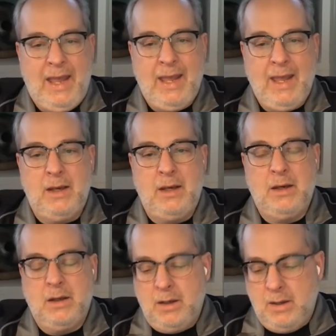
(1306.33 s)

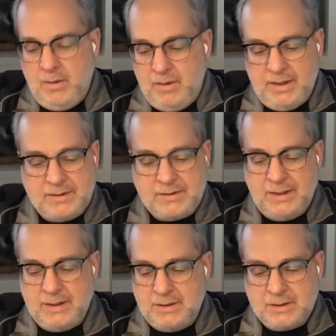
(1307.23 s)
And this
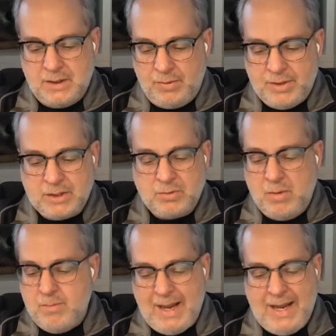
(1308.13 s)
is, this
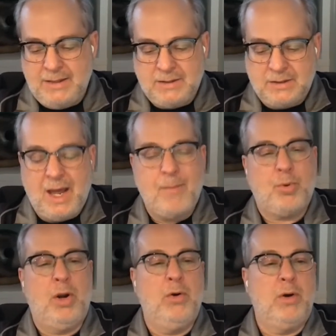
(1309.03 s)
remains a
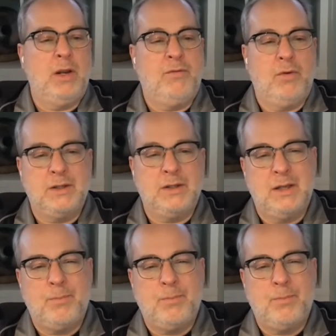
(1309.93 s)
top priority for us.